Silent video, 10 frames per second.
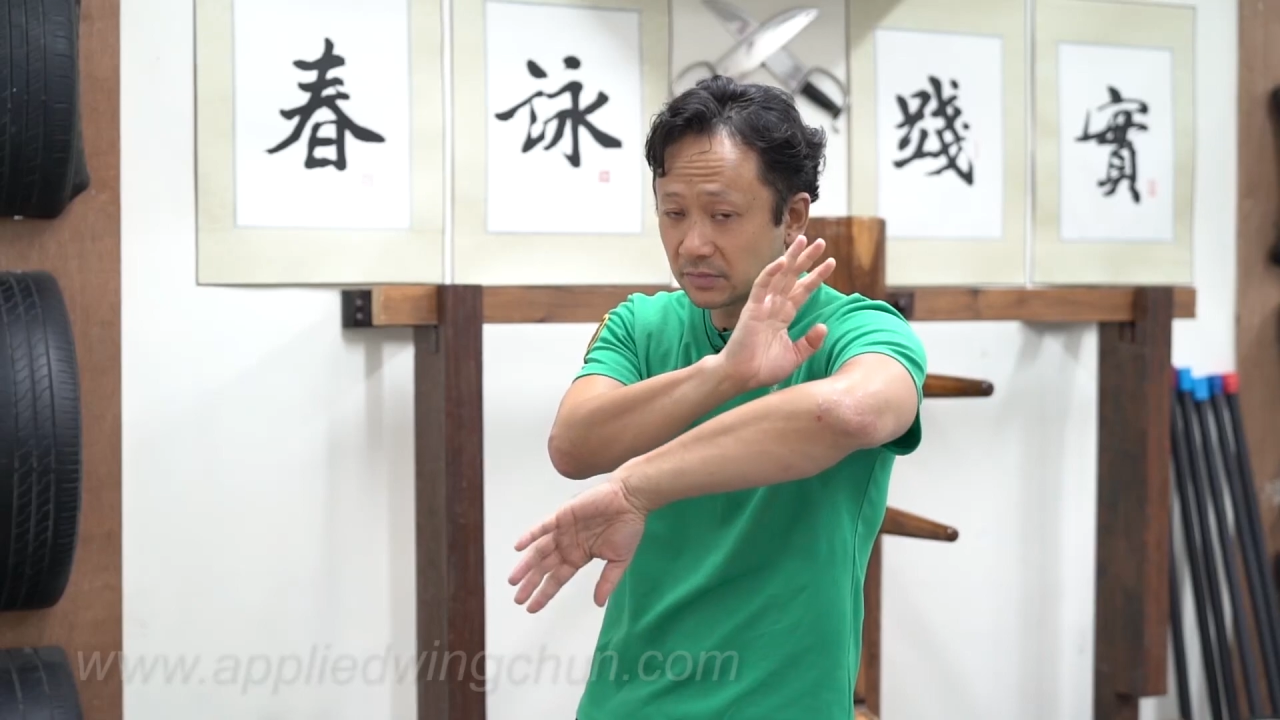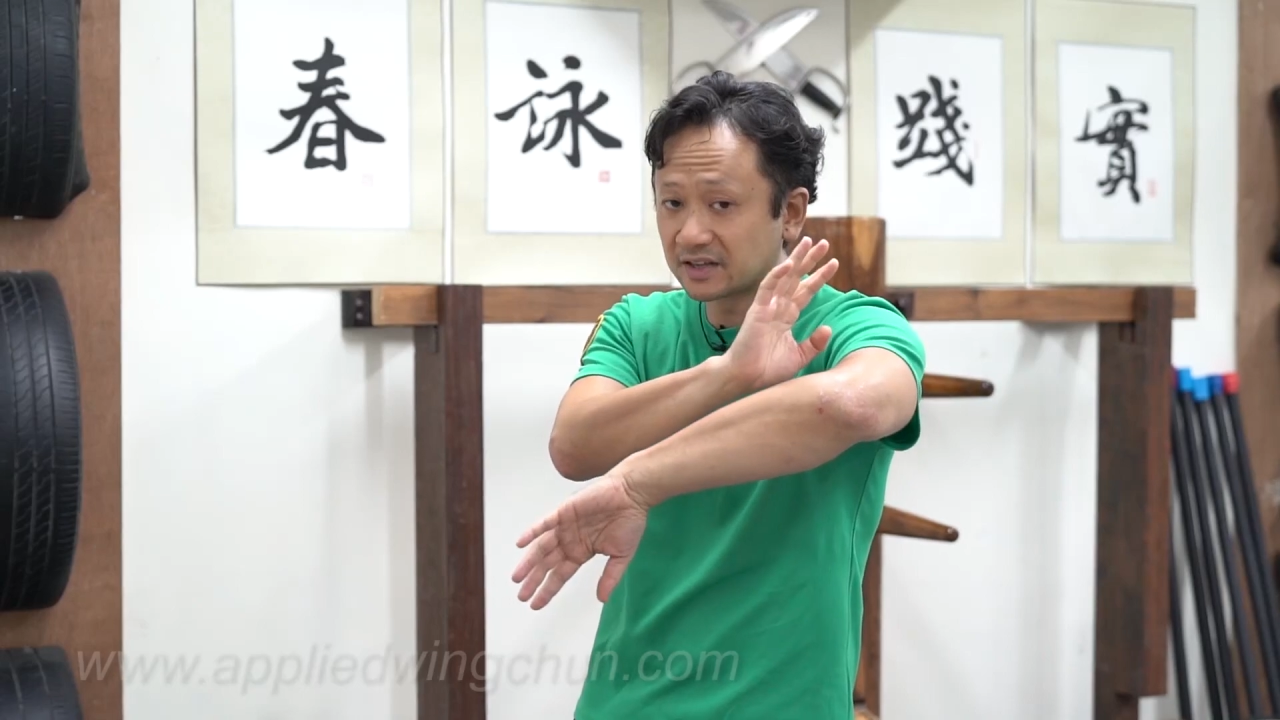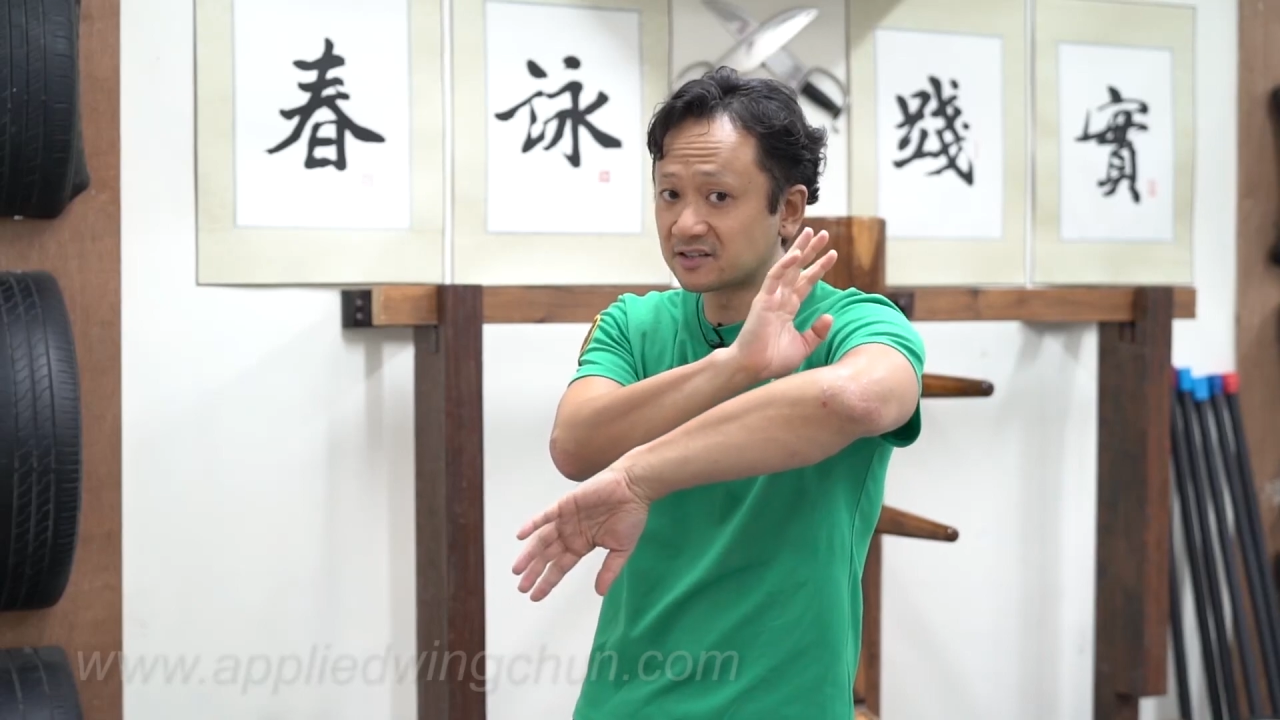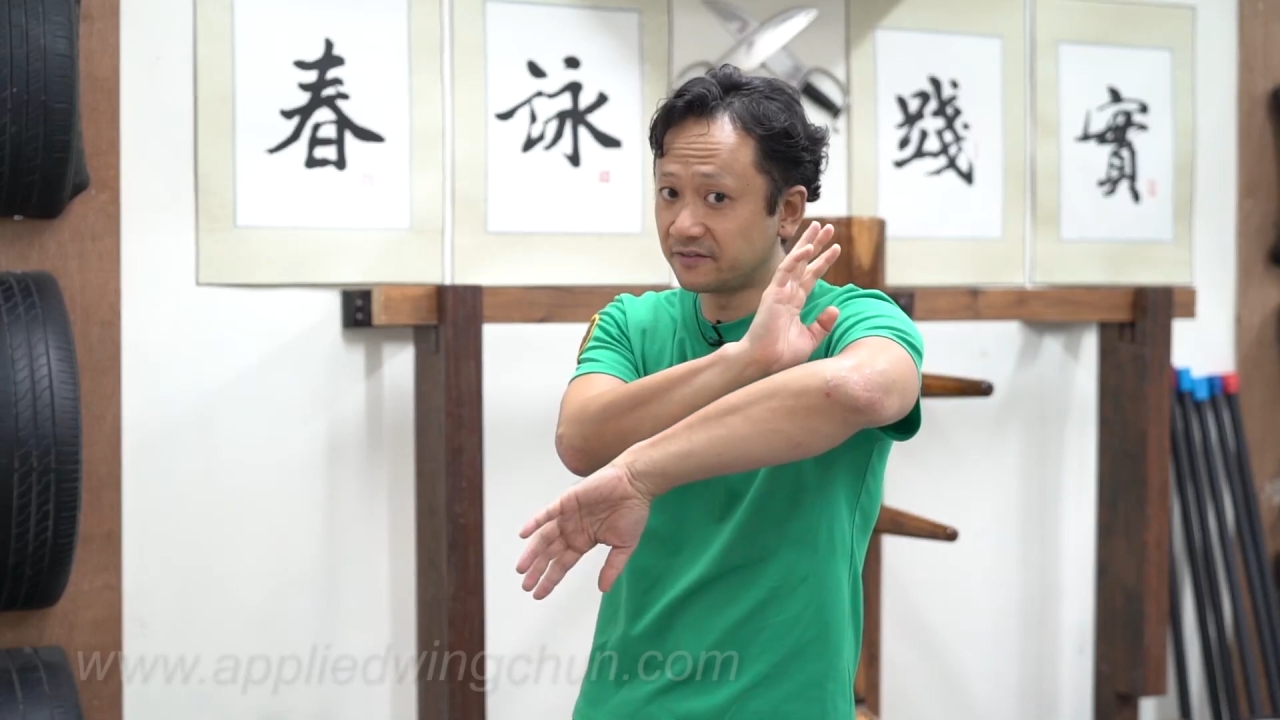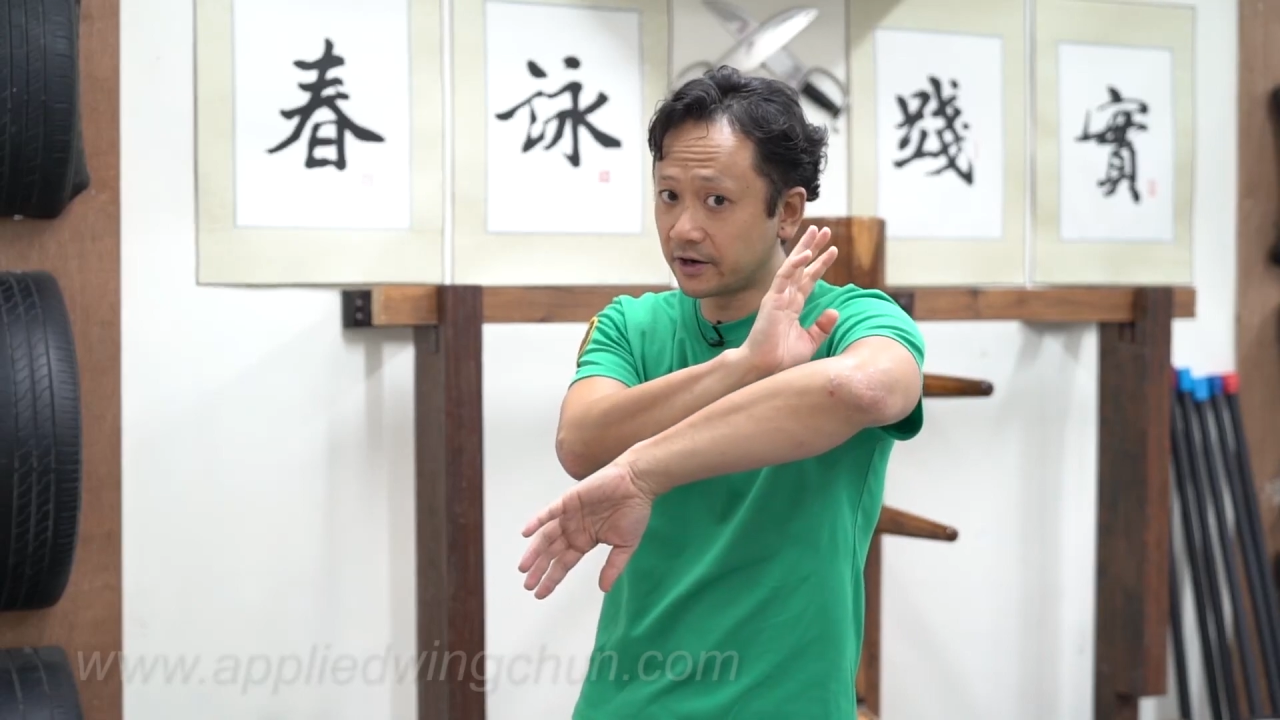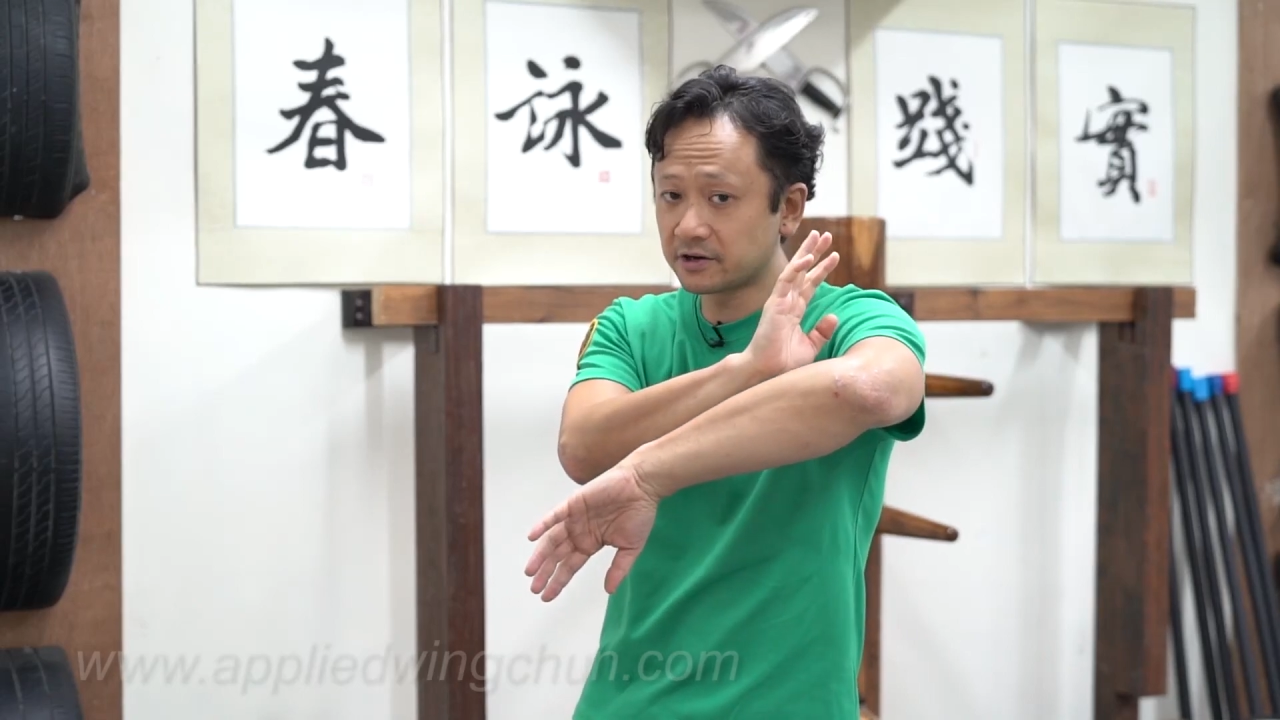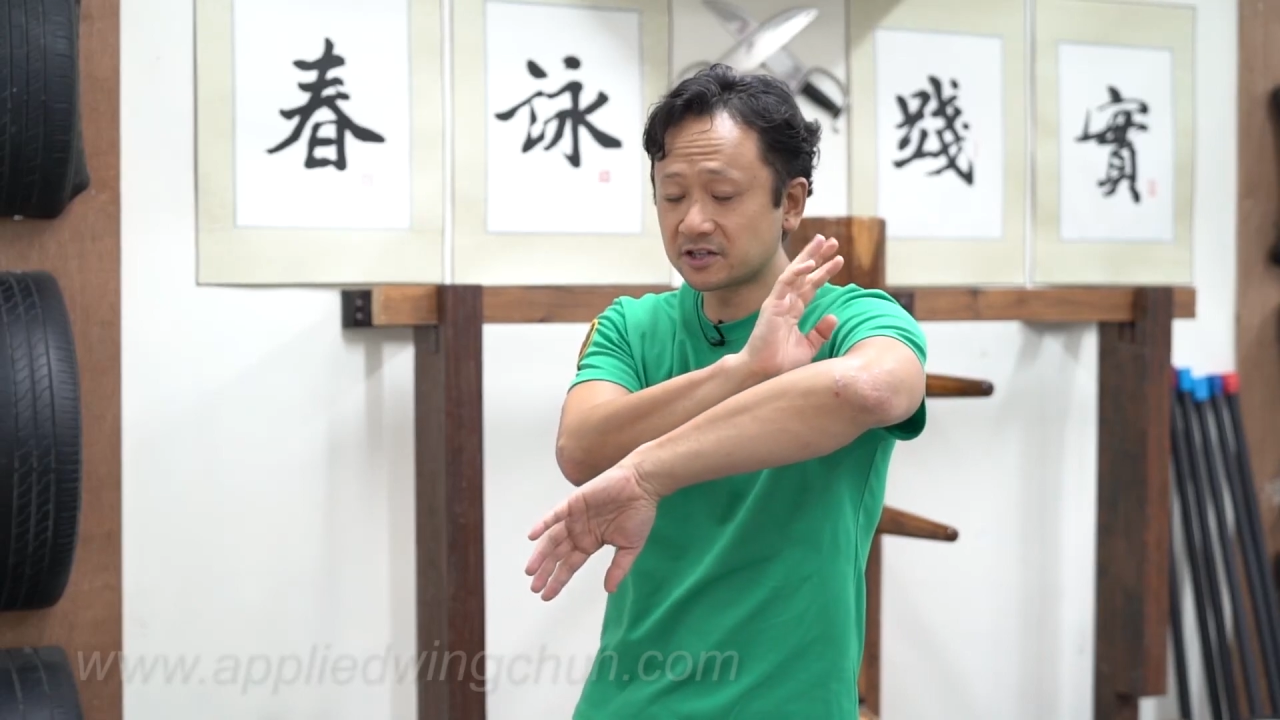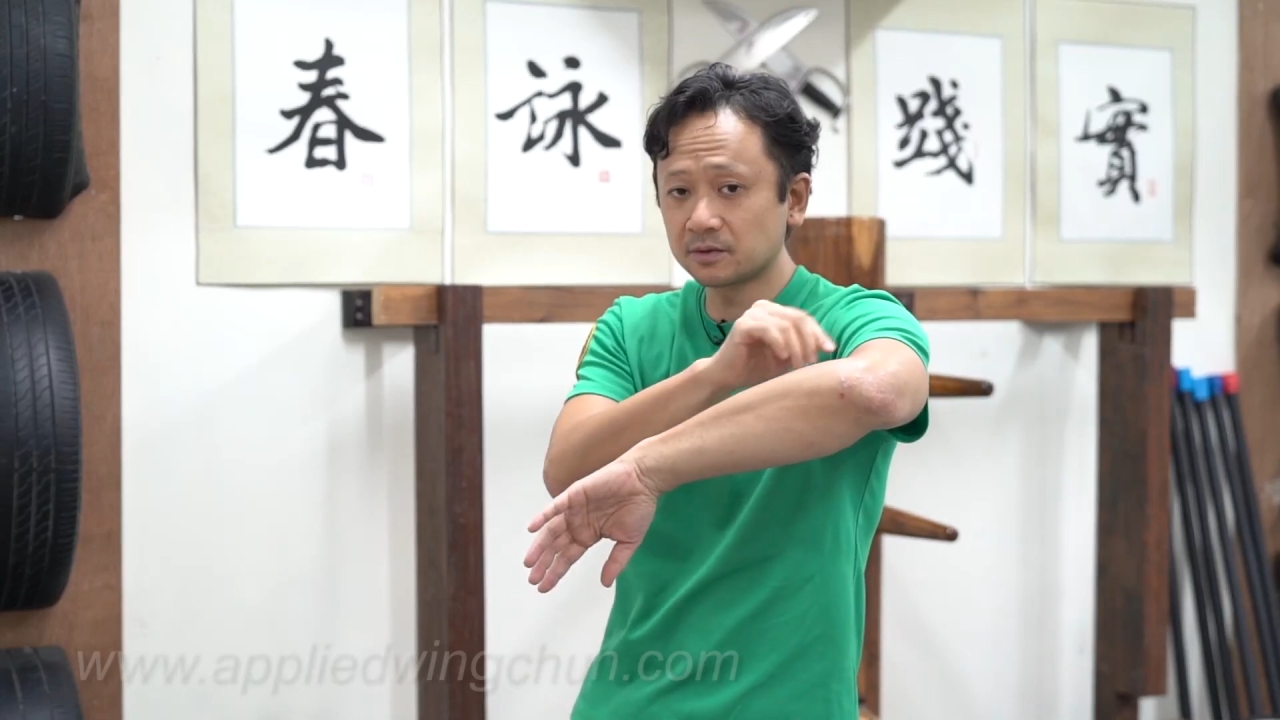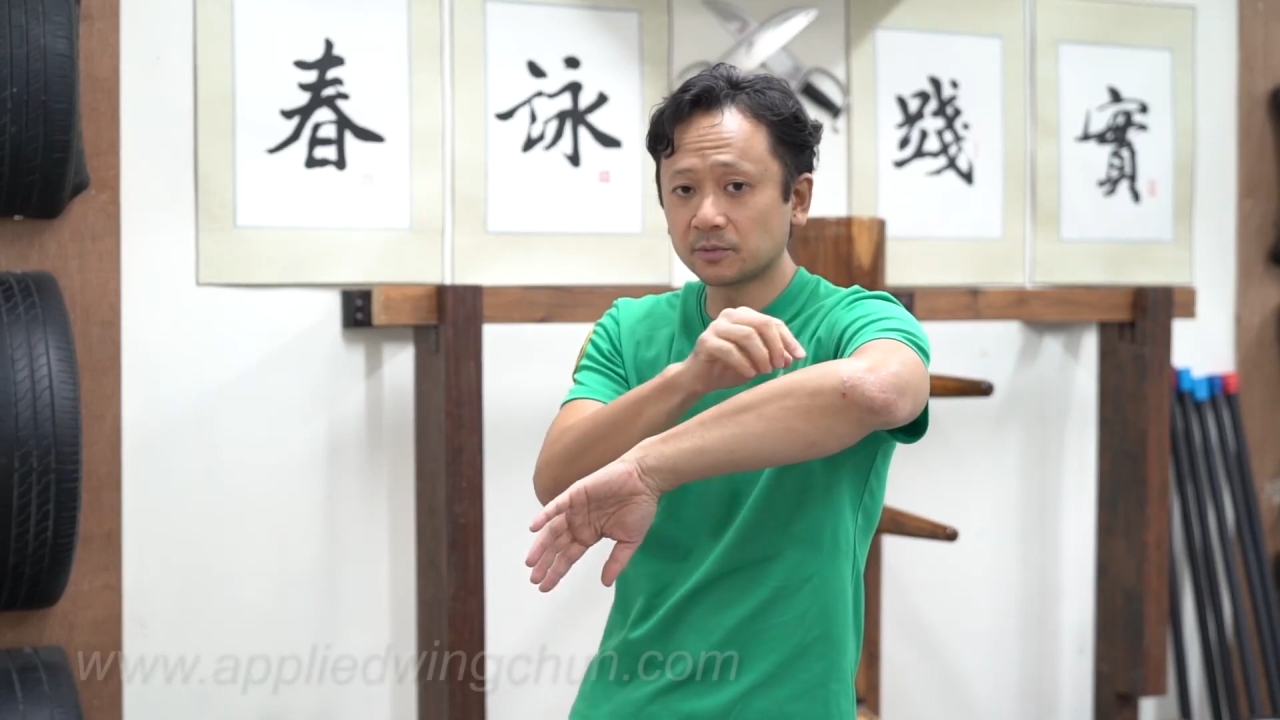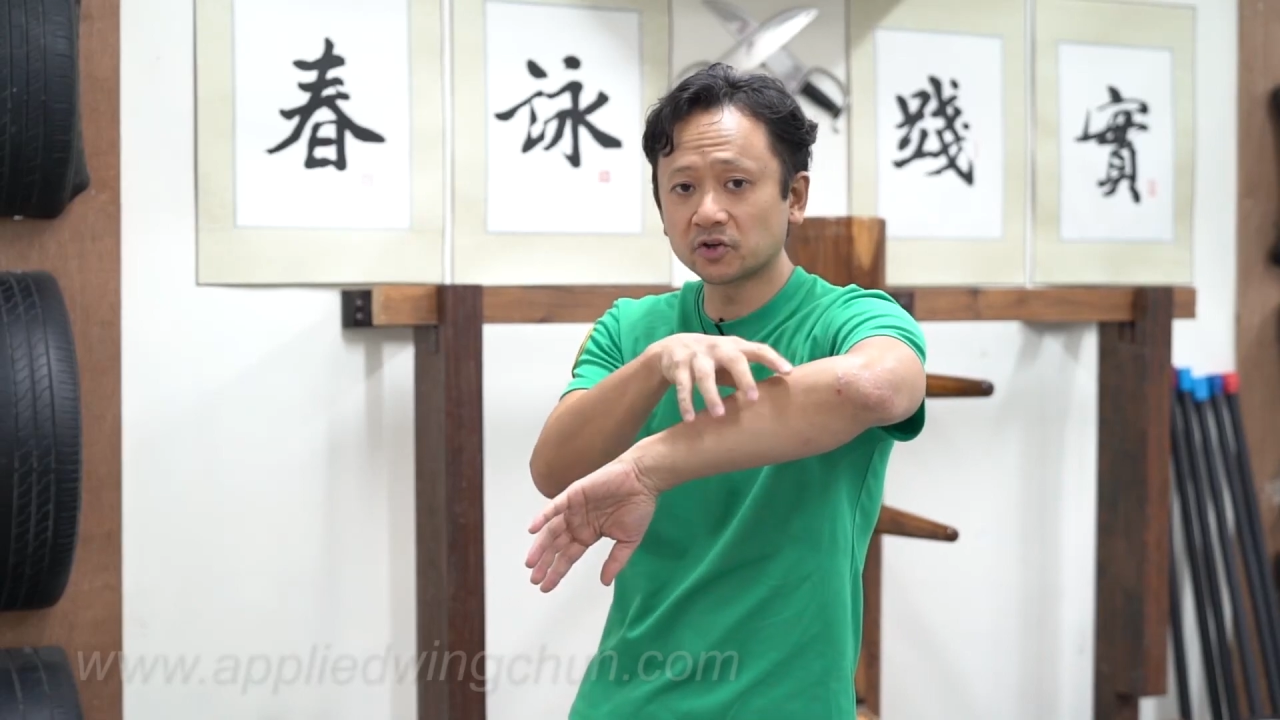it's very
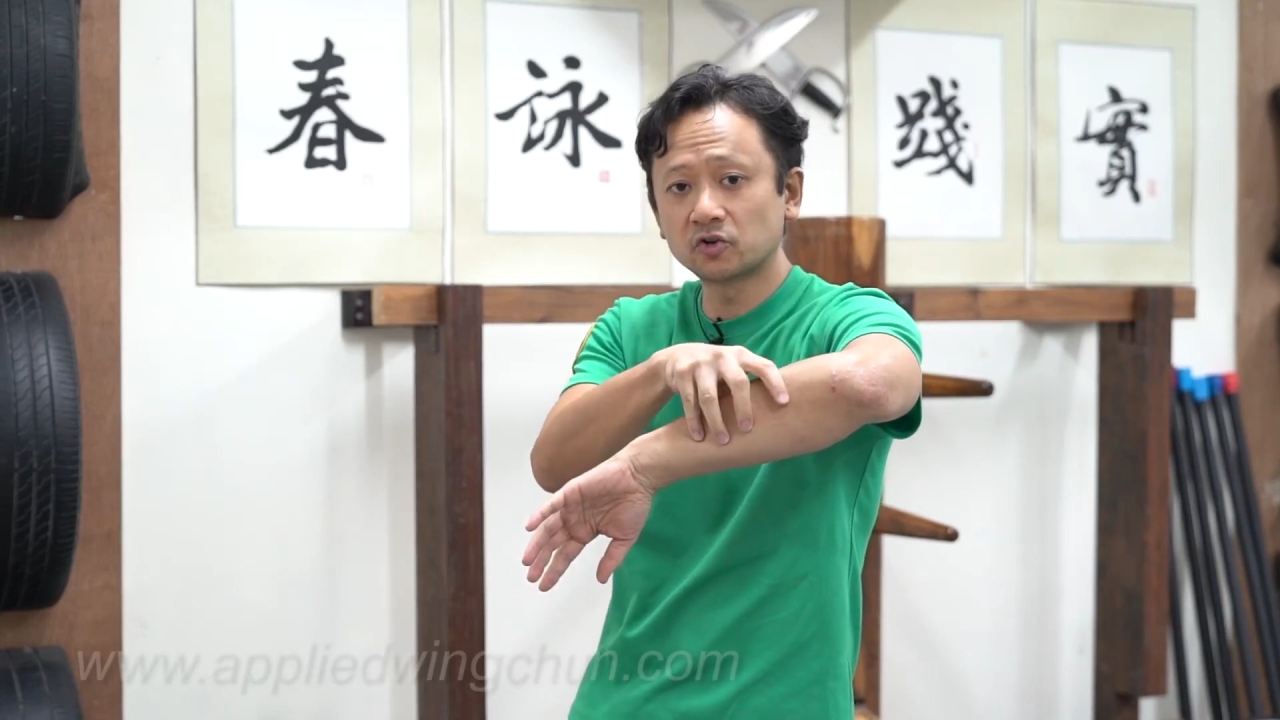similar